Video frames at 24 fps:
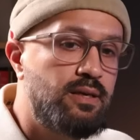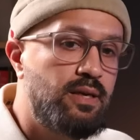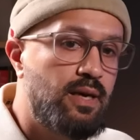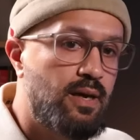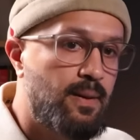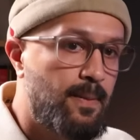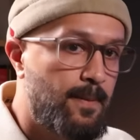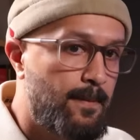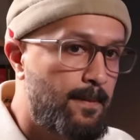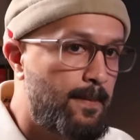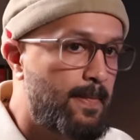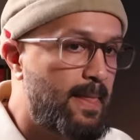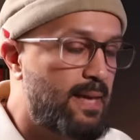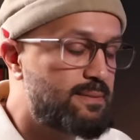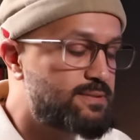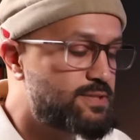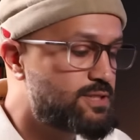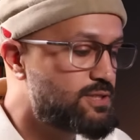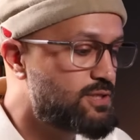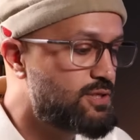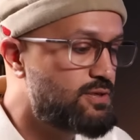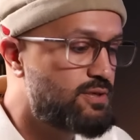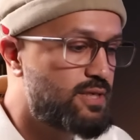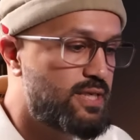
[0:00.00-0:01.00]
Yeah,
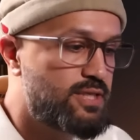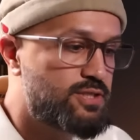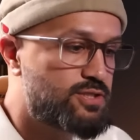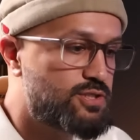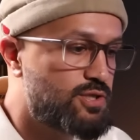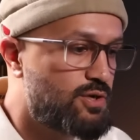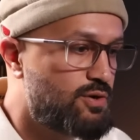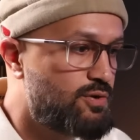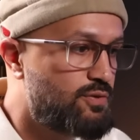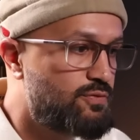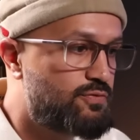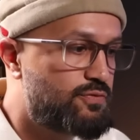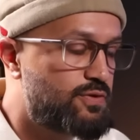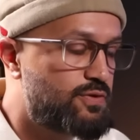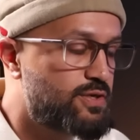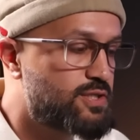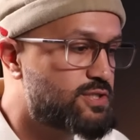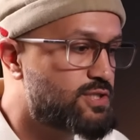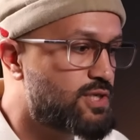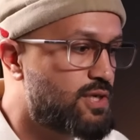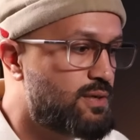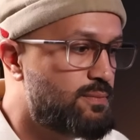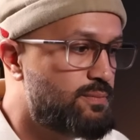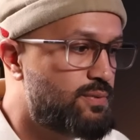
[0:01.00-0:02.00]
absolutely. So, for
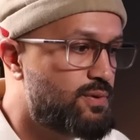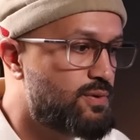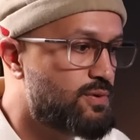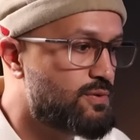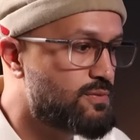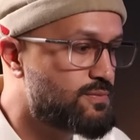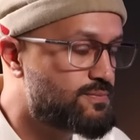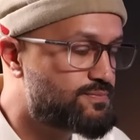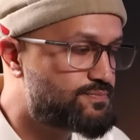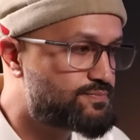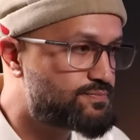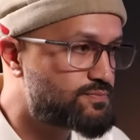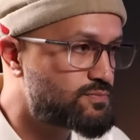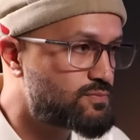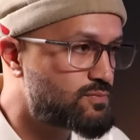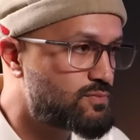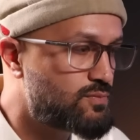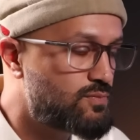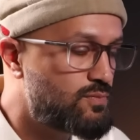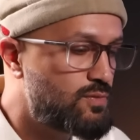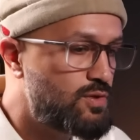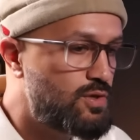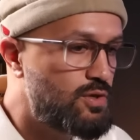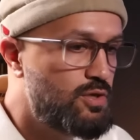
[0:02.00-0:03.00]
example,
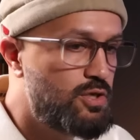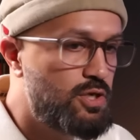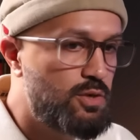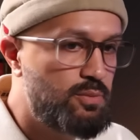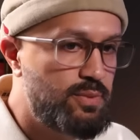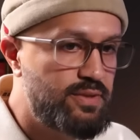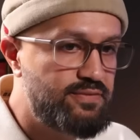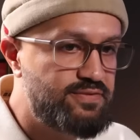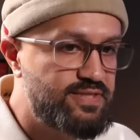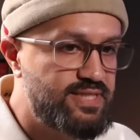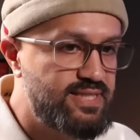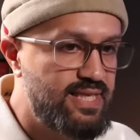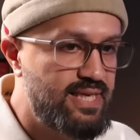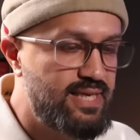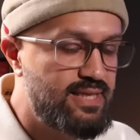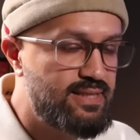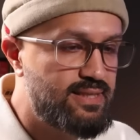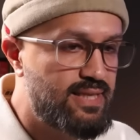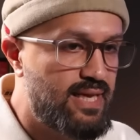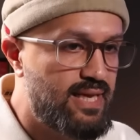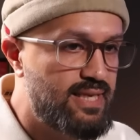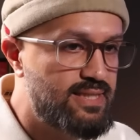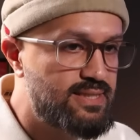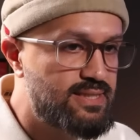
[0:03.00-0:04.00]
you know, we've seen
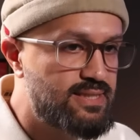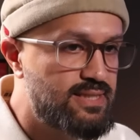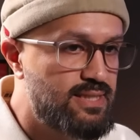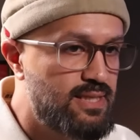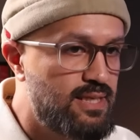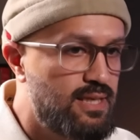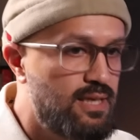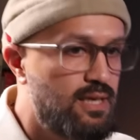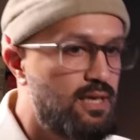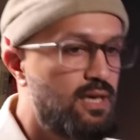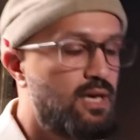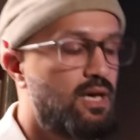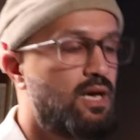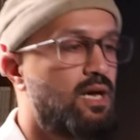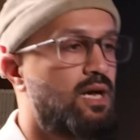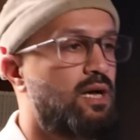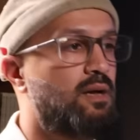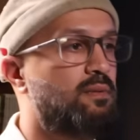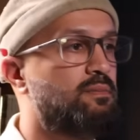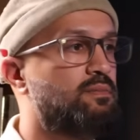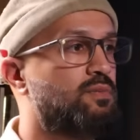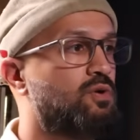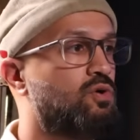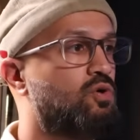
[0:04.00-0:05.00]
that
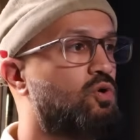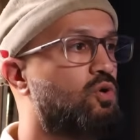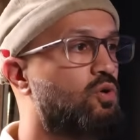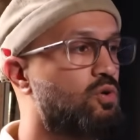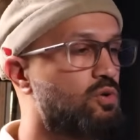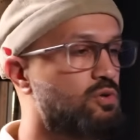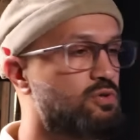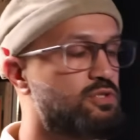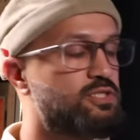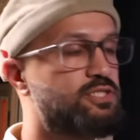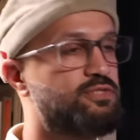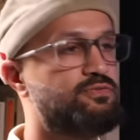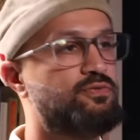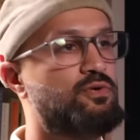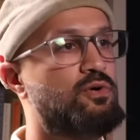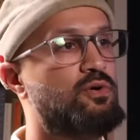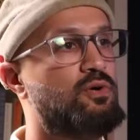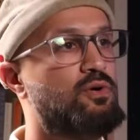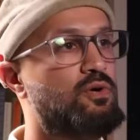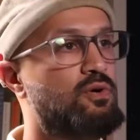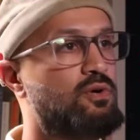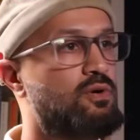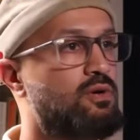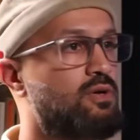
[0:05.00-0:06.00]
calls
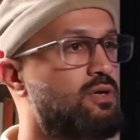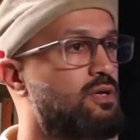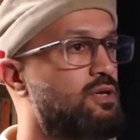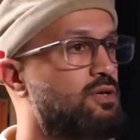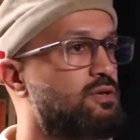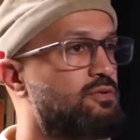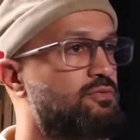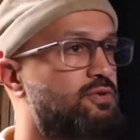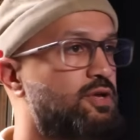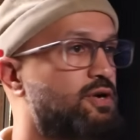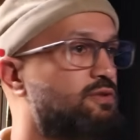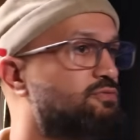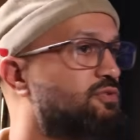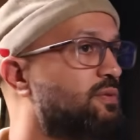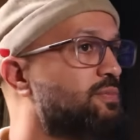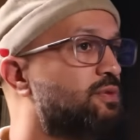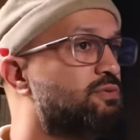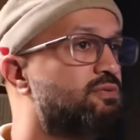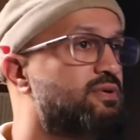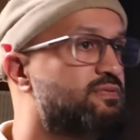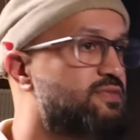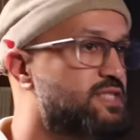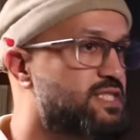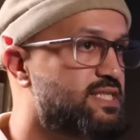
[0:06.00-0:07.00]
for, you know, from the
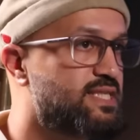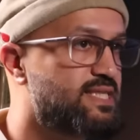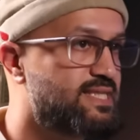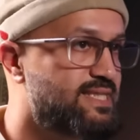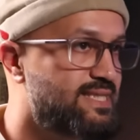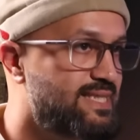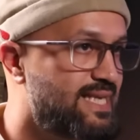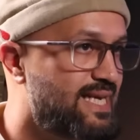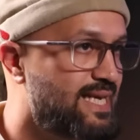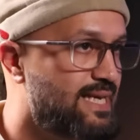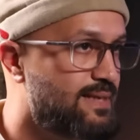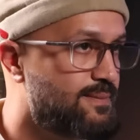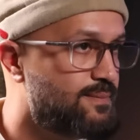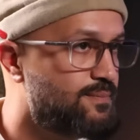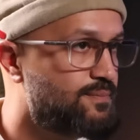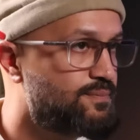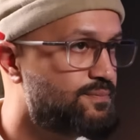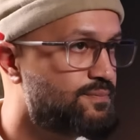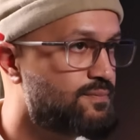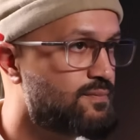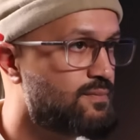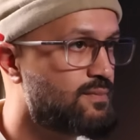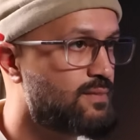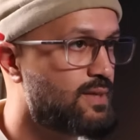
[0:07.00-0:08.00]
river to the sea,
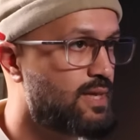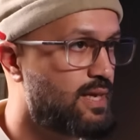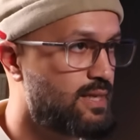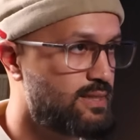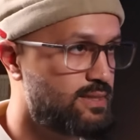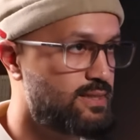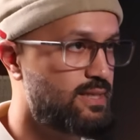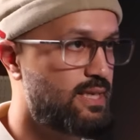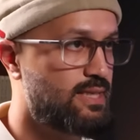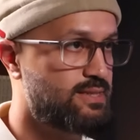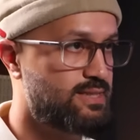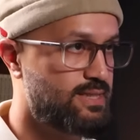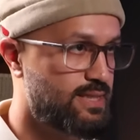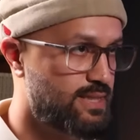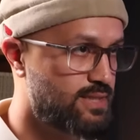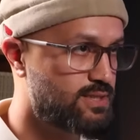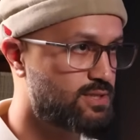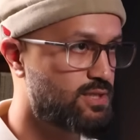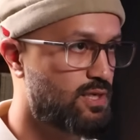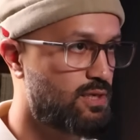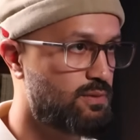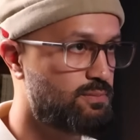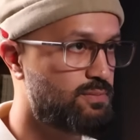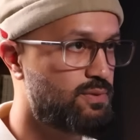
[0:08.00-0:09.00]
as an
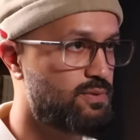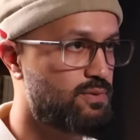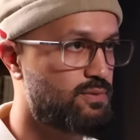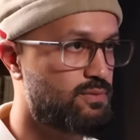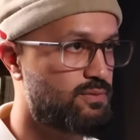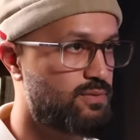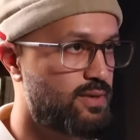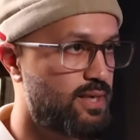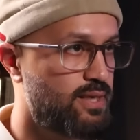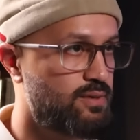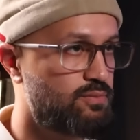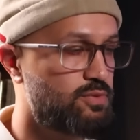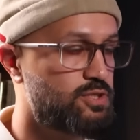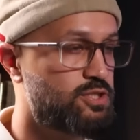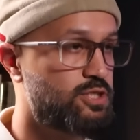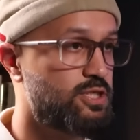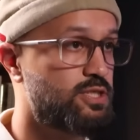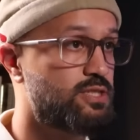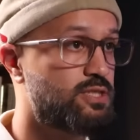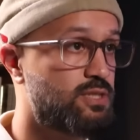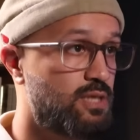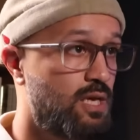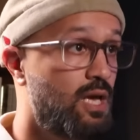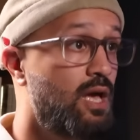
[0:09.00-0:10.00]
example, right, which
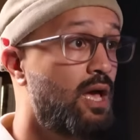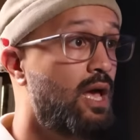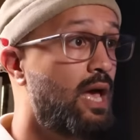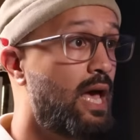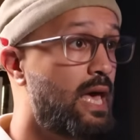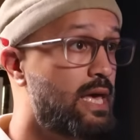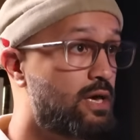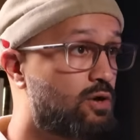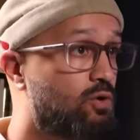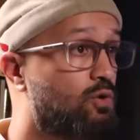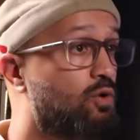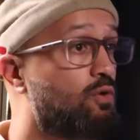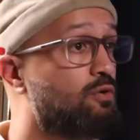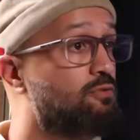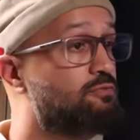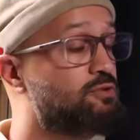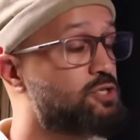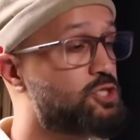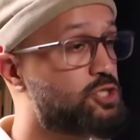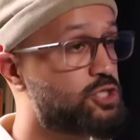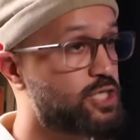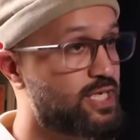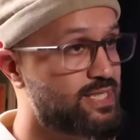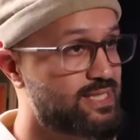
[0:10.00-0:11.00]
is a call for
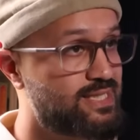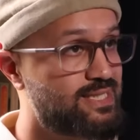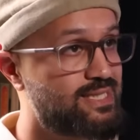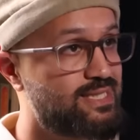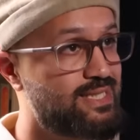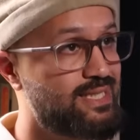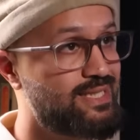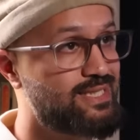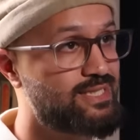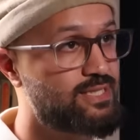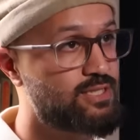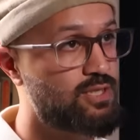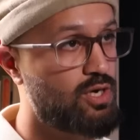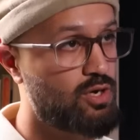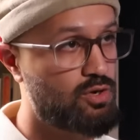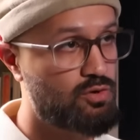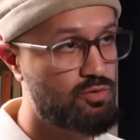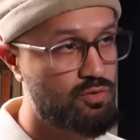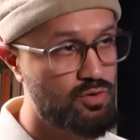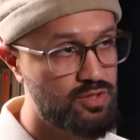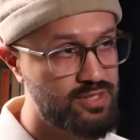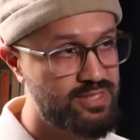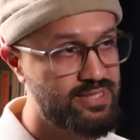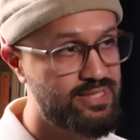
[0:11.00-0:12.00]
justice
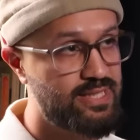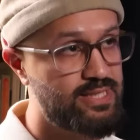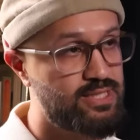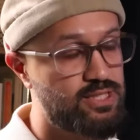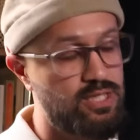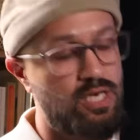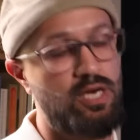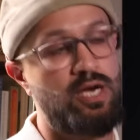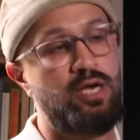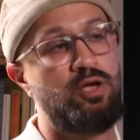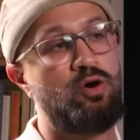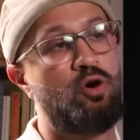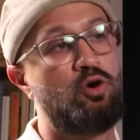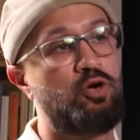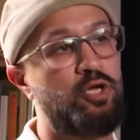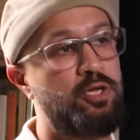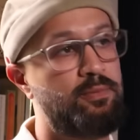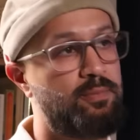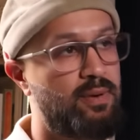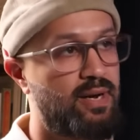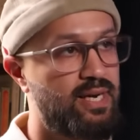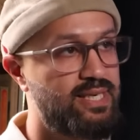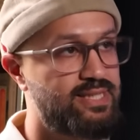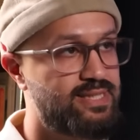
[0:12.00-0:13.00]
across the entire
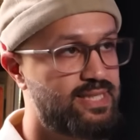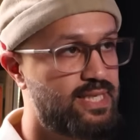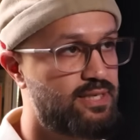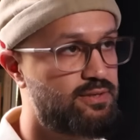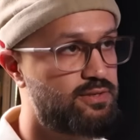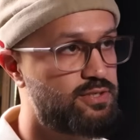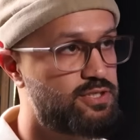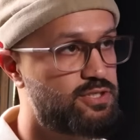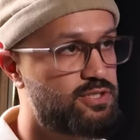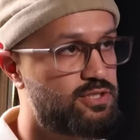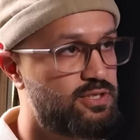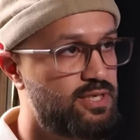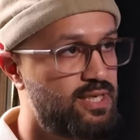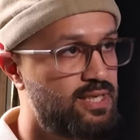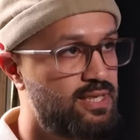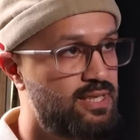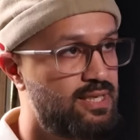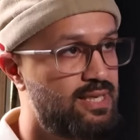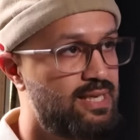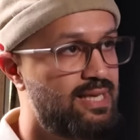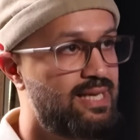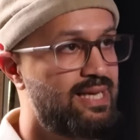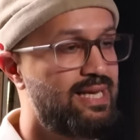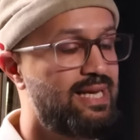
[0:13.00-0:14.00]
occupied territory,
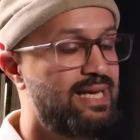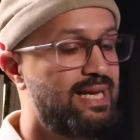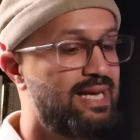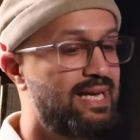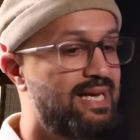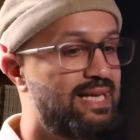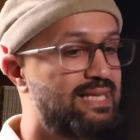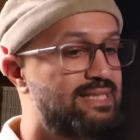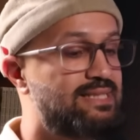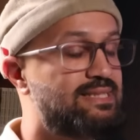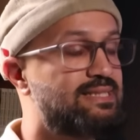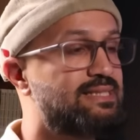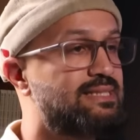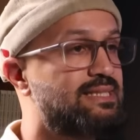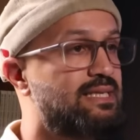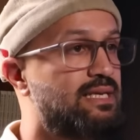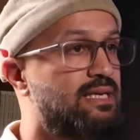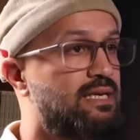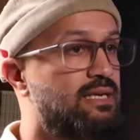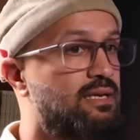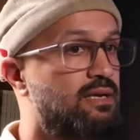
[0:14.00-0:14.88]
is